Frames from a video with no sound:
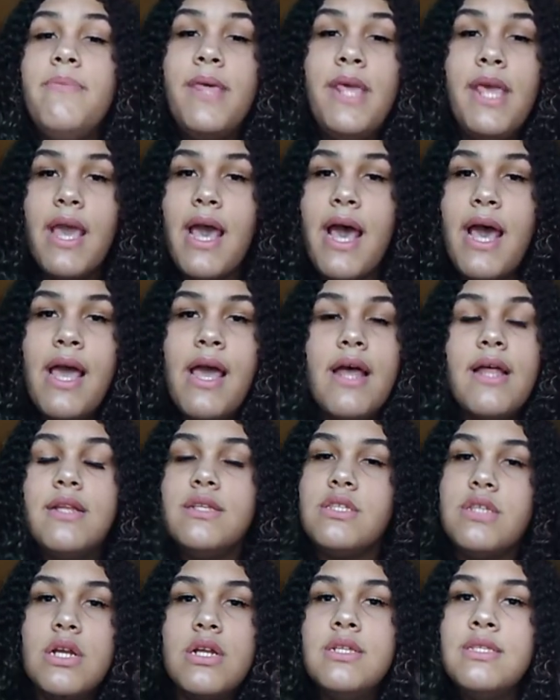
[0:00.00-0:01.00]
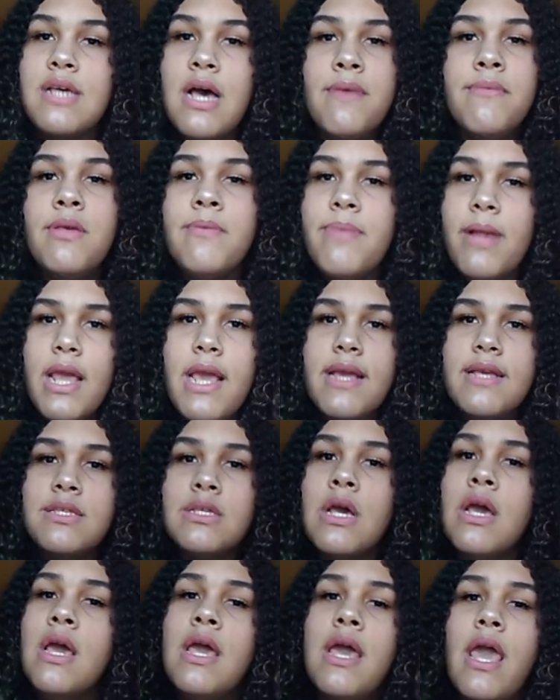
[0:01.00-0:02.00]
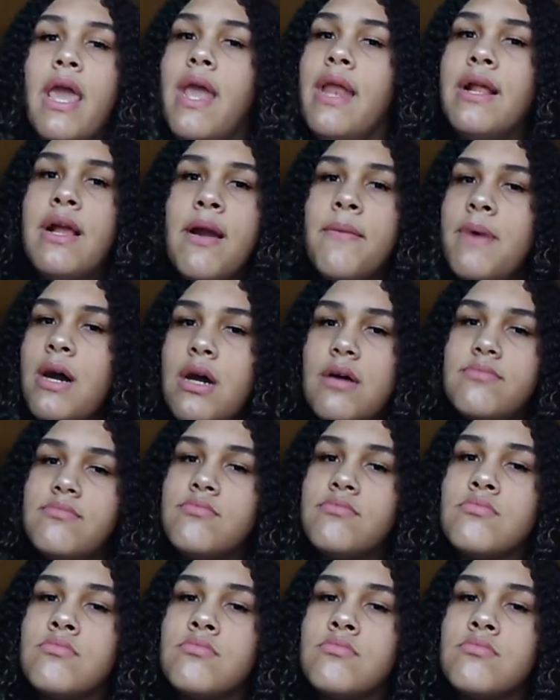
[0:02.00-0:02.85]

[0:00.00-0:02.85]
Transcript: be at a certain time and place, and come up.